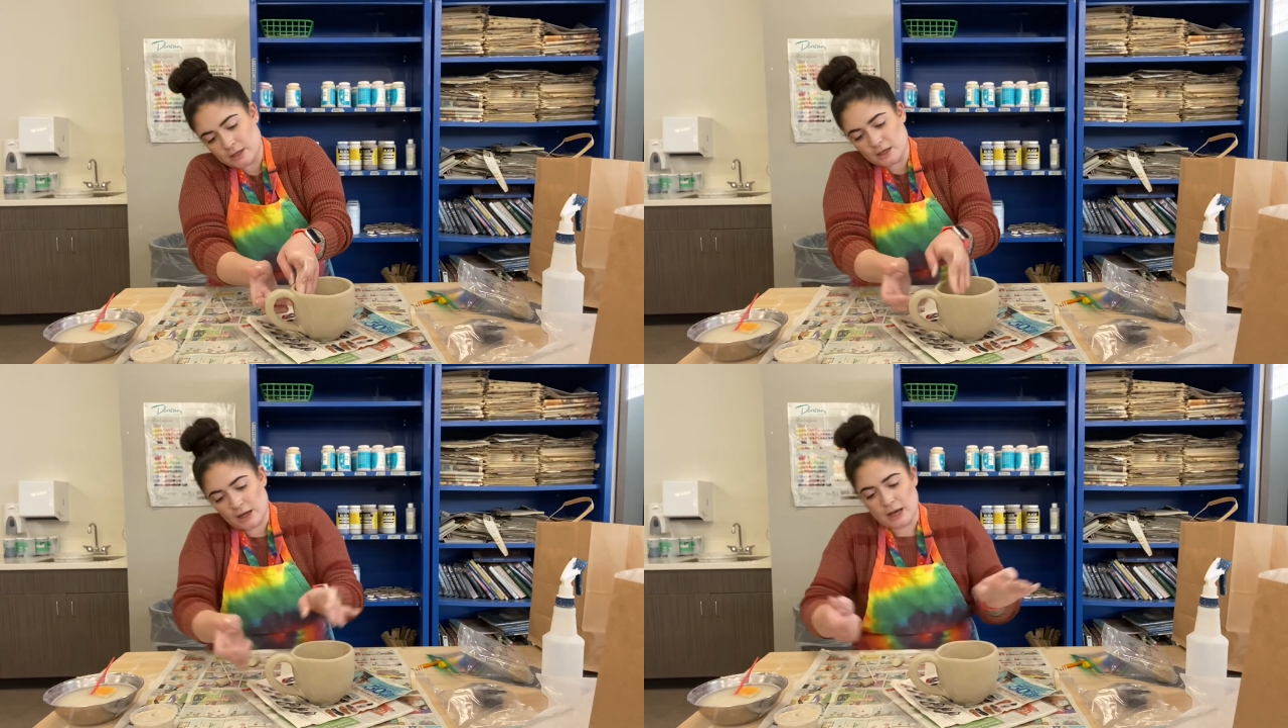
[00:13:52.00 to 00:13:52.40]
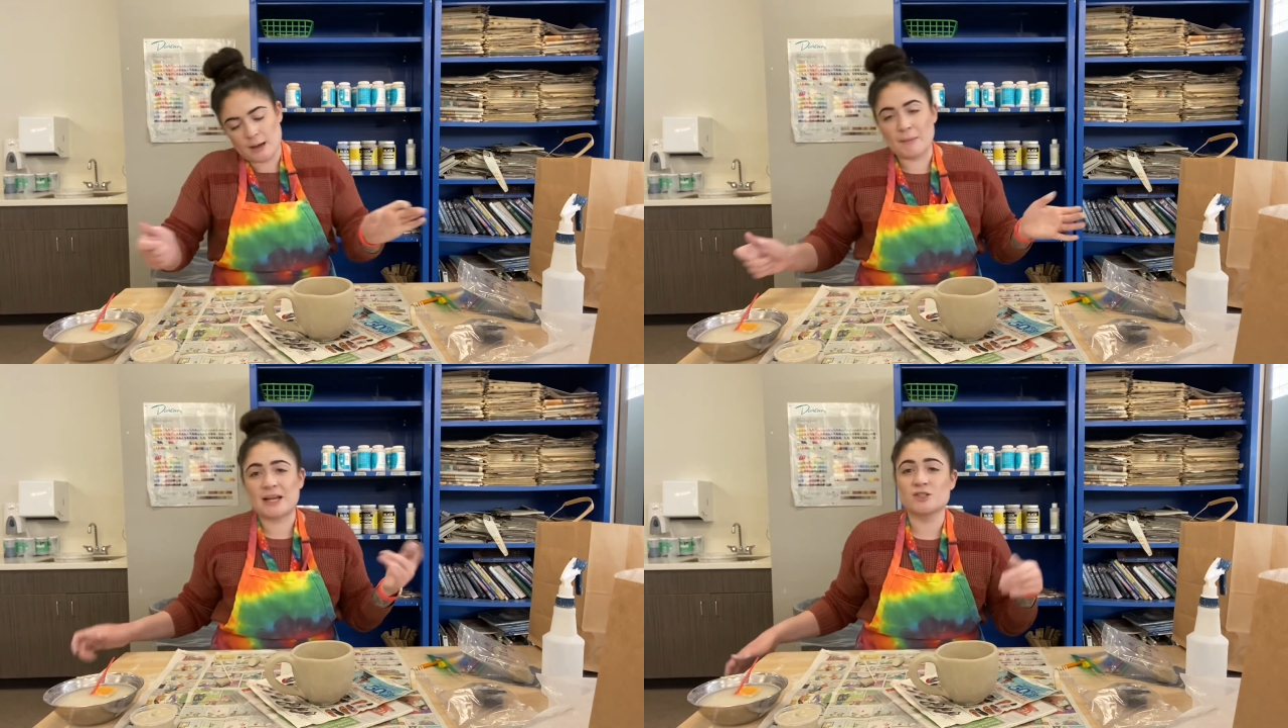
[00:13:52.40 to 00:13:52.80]

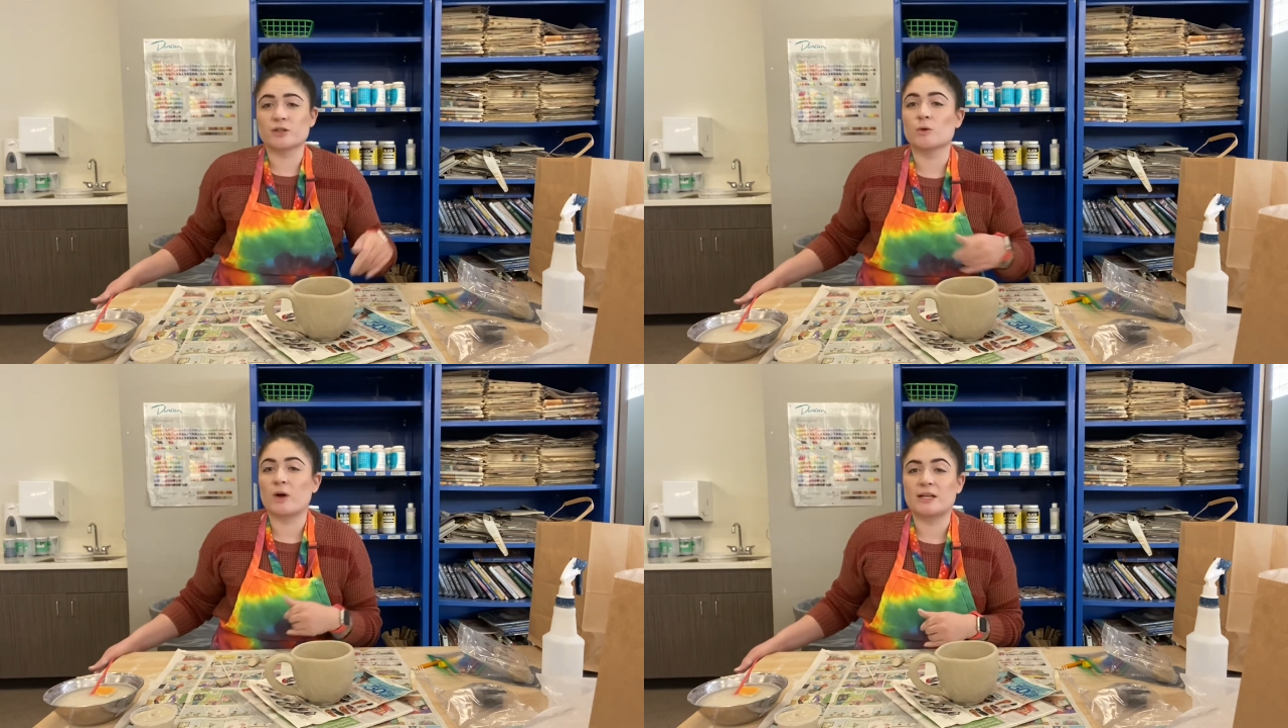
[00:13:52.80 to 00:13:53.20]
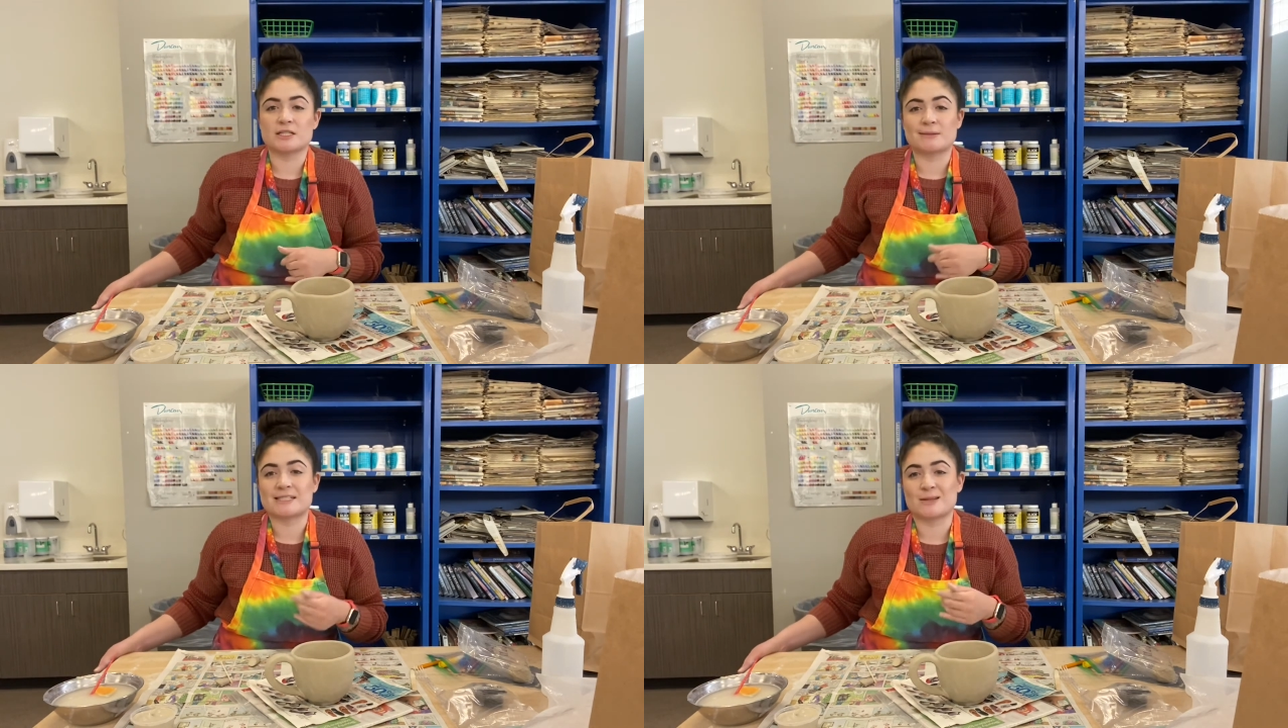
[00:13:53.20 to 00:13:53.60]
Mine's really wet
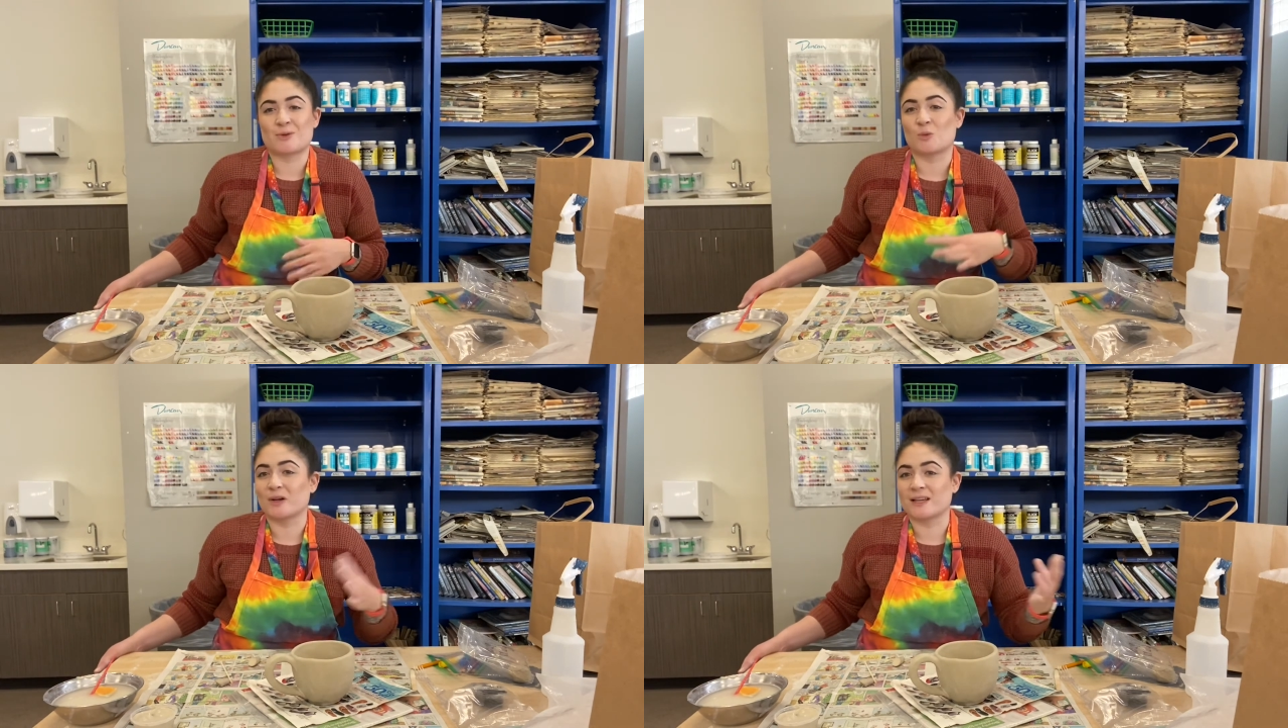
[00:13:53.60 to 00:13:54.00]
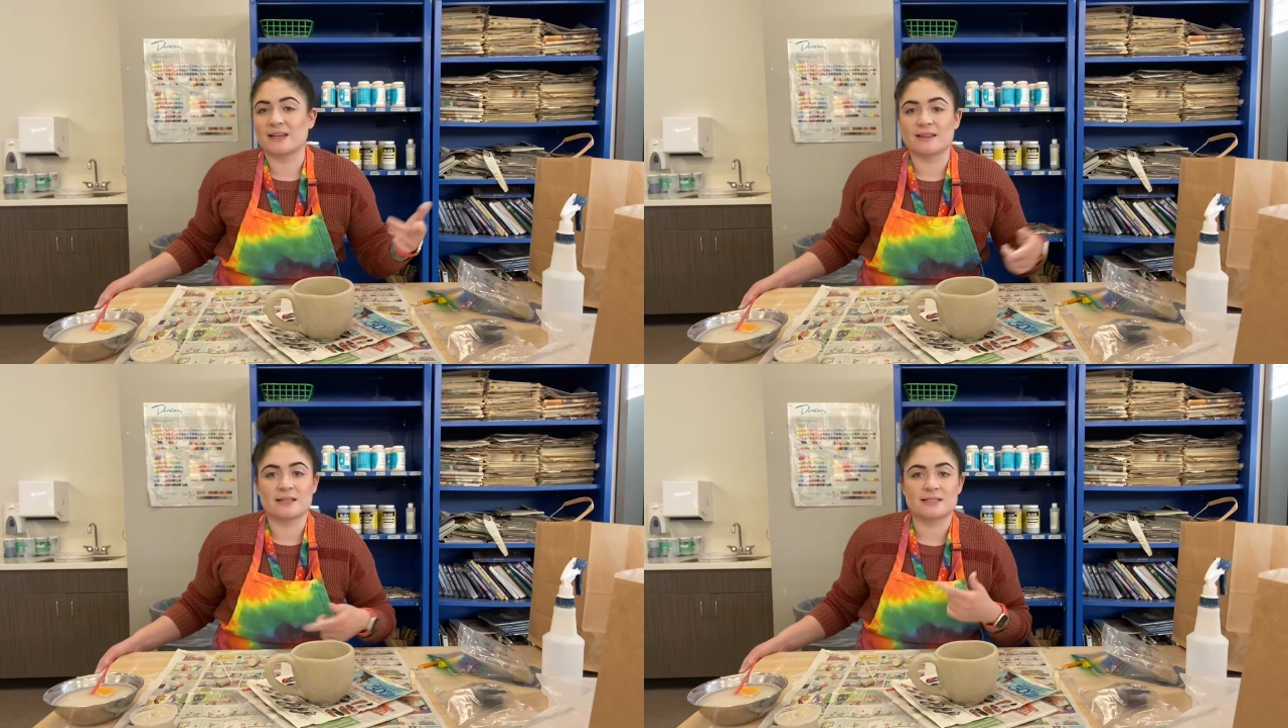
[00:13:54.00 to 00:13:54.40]
just because I've been working
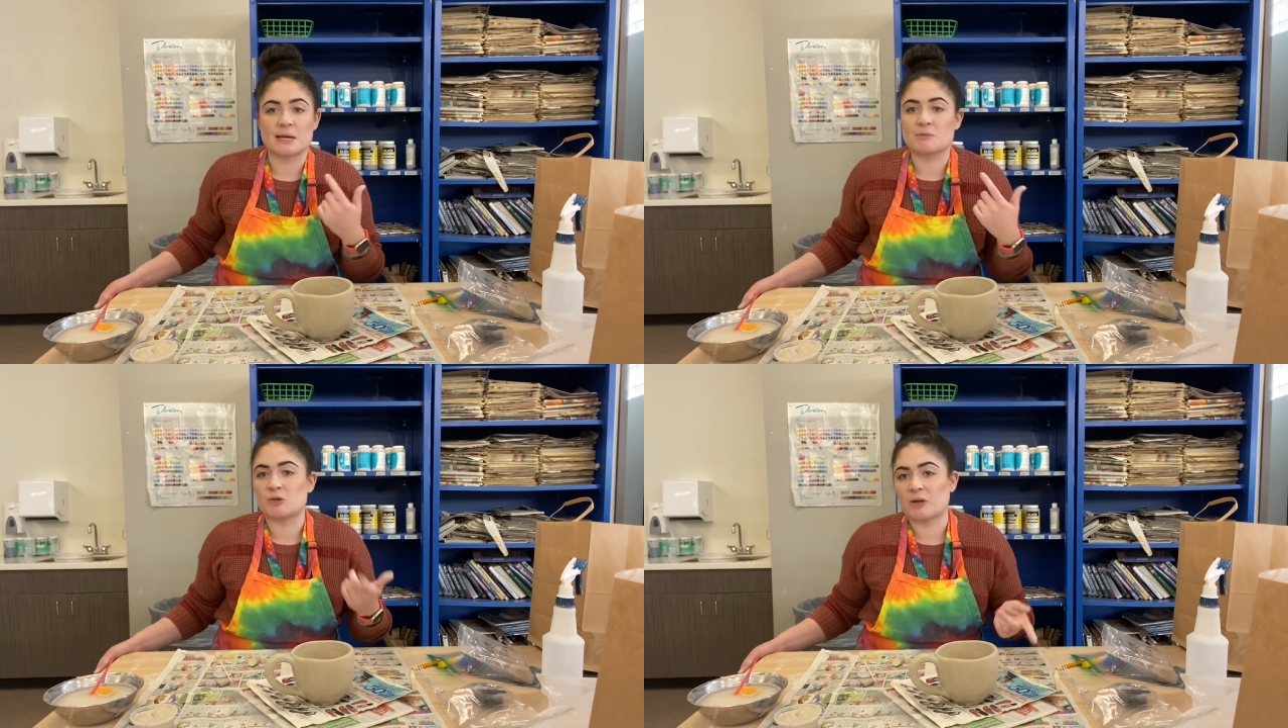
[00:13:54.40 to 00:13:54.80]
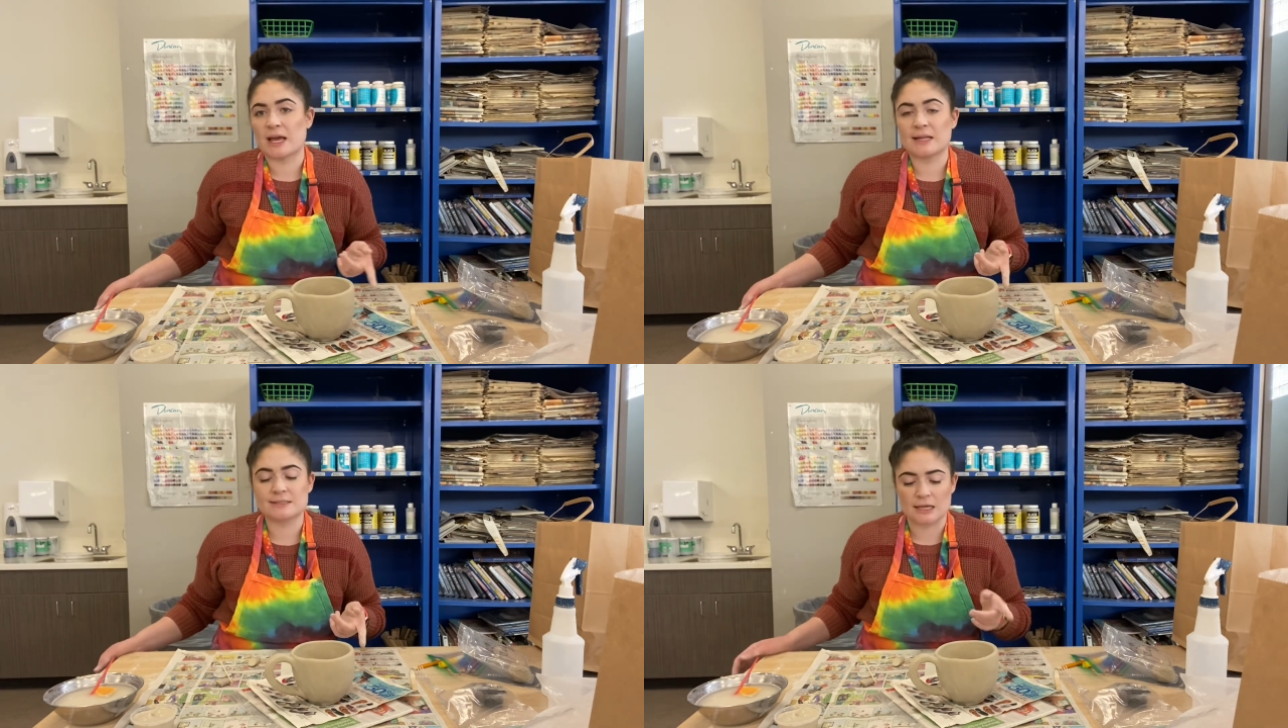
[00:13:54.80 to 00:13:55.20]
in the same 2
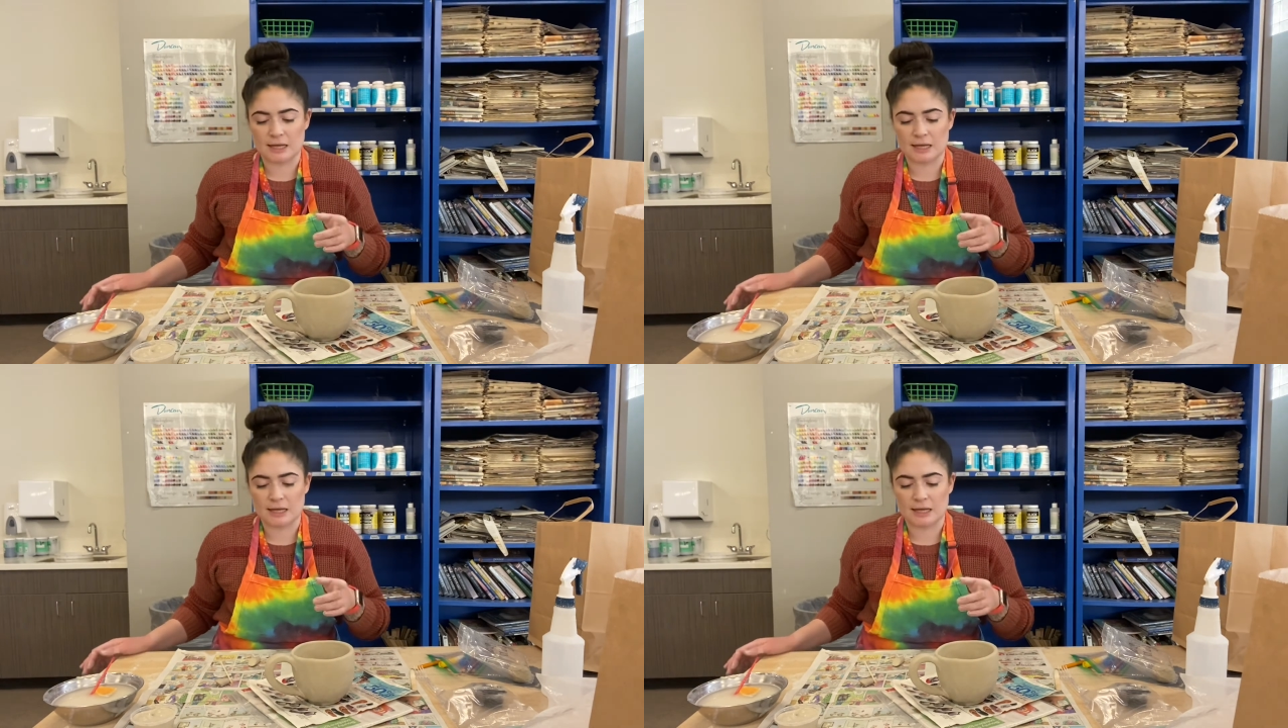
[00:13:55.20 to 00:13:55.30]
days,